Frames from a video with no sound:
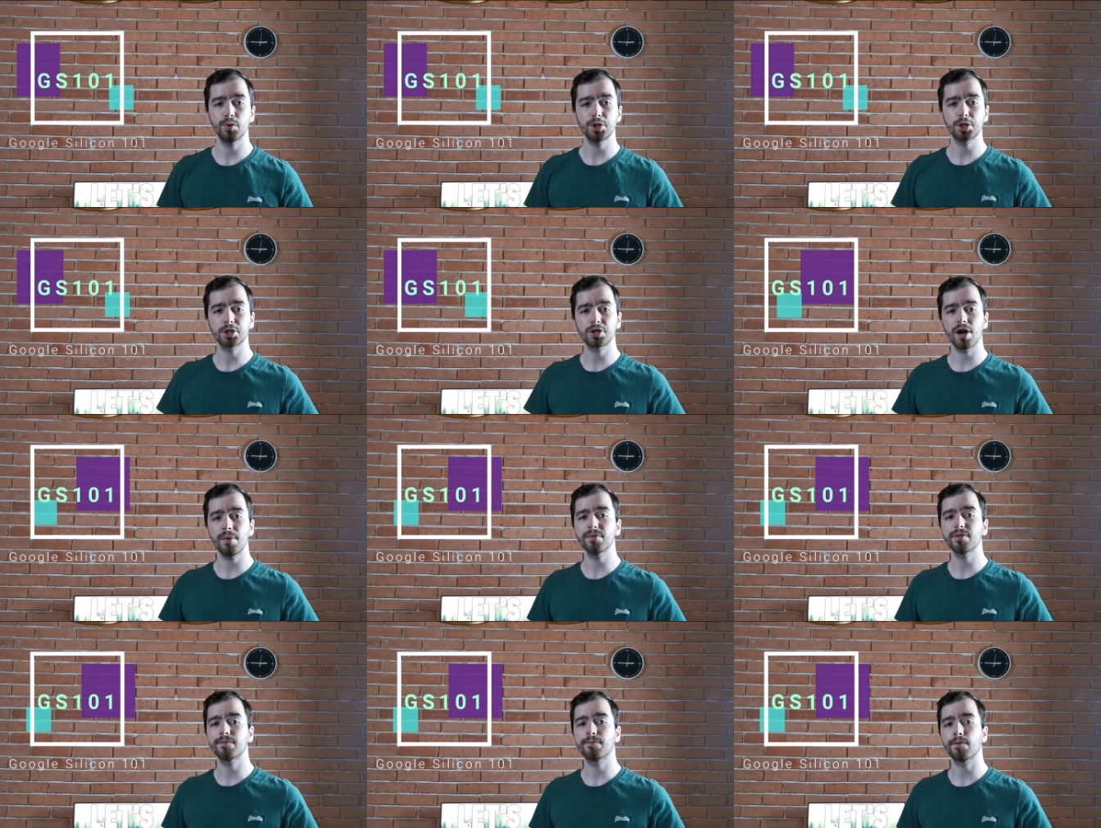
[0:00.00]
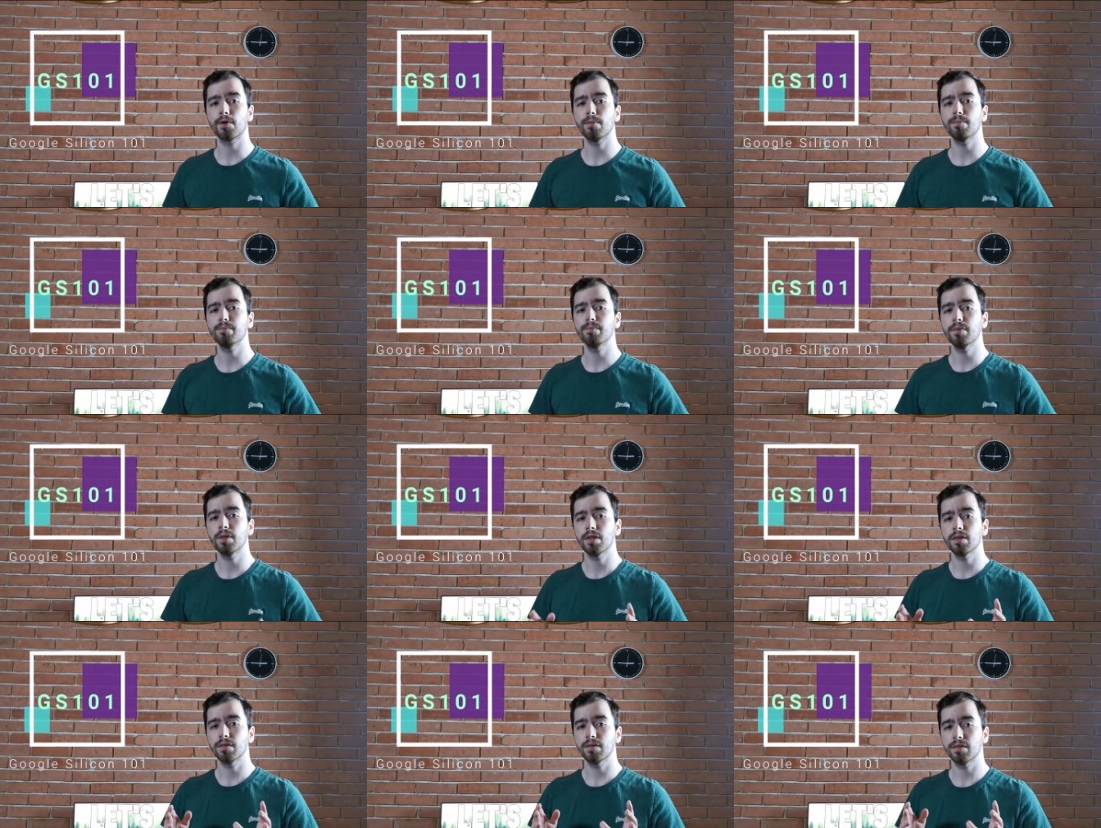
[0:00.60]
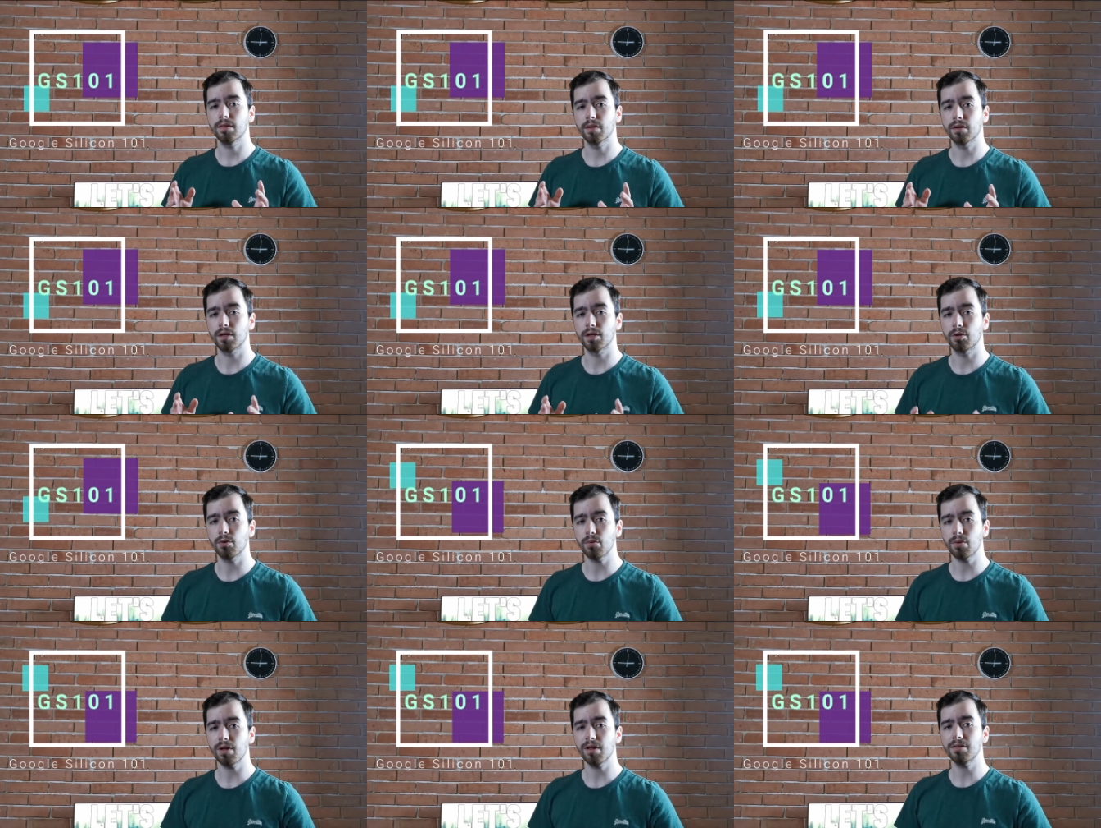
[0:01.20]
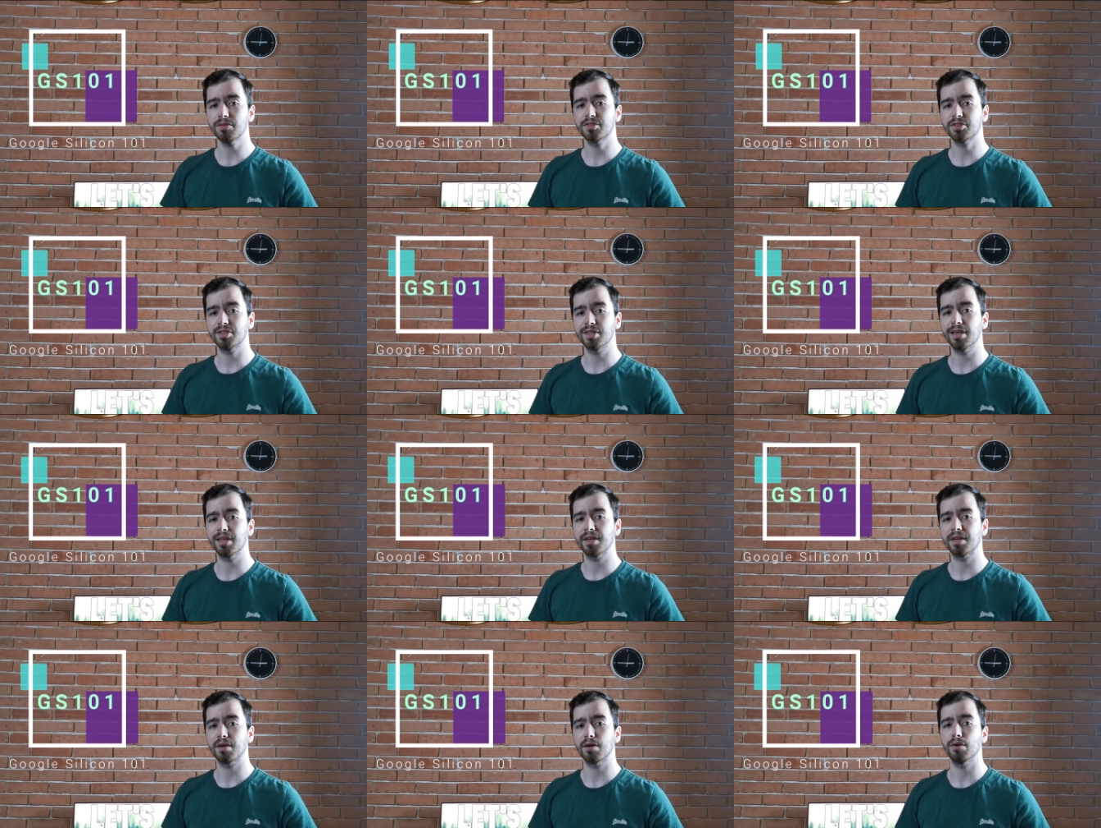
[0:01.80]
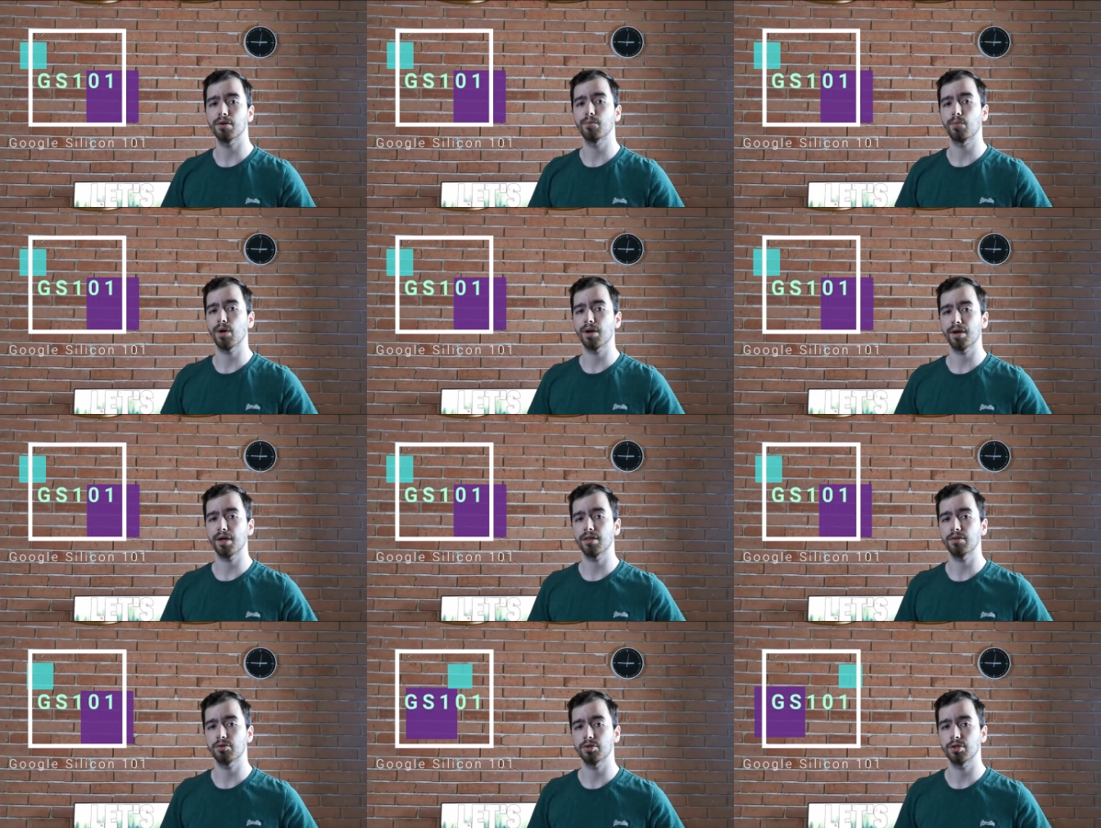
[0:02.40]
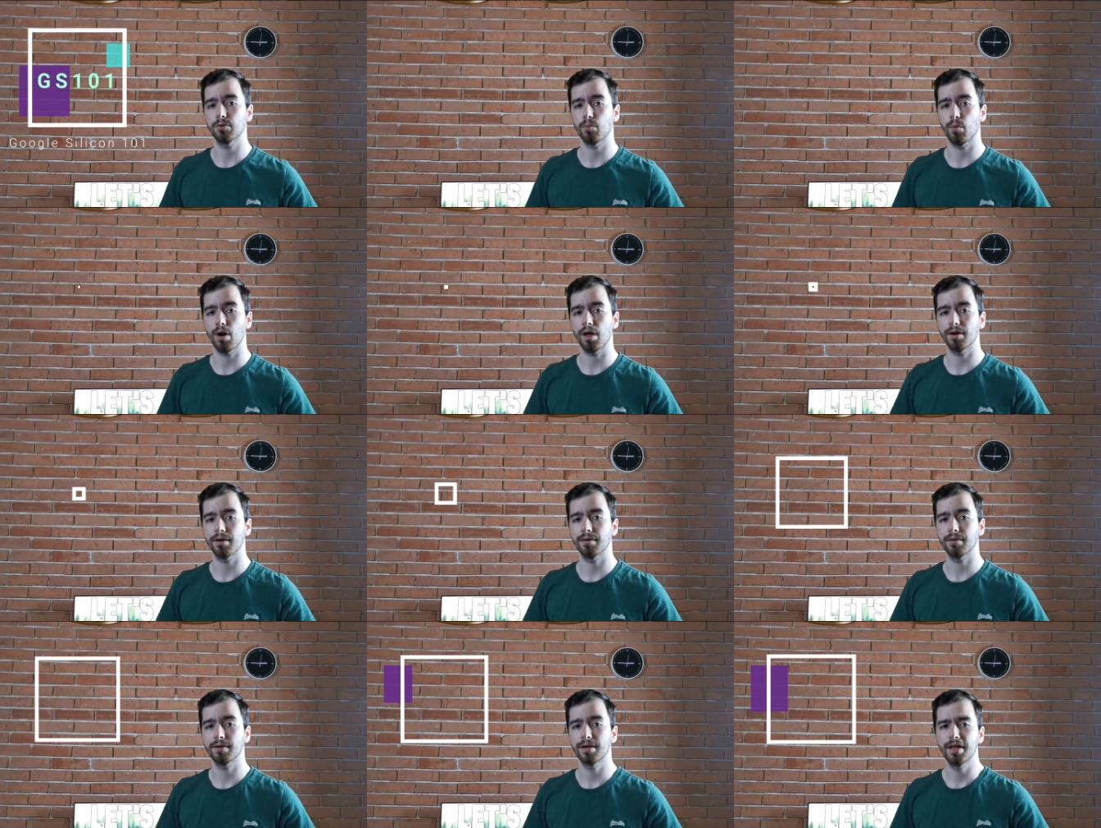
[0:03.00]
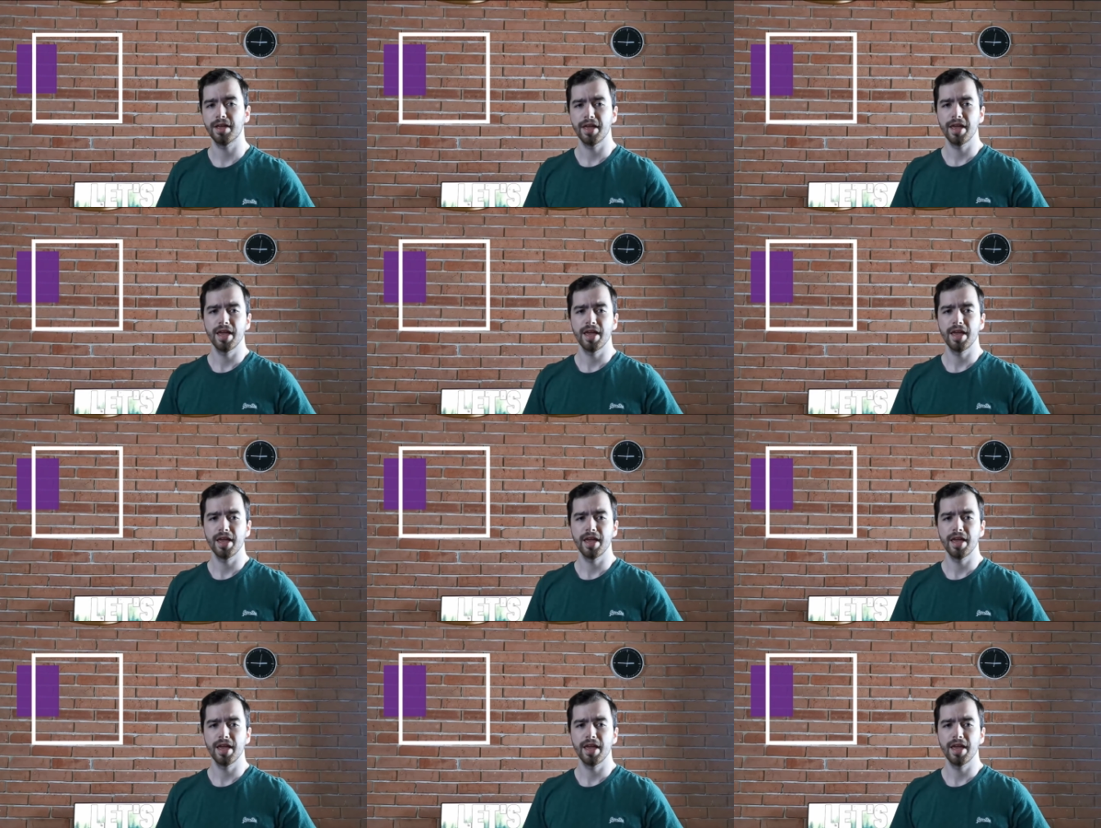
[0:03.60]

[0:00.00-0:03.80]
which comes from the Google Silicon one oh one.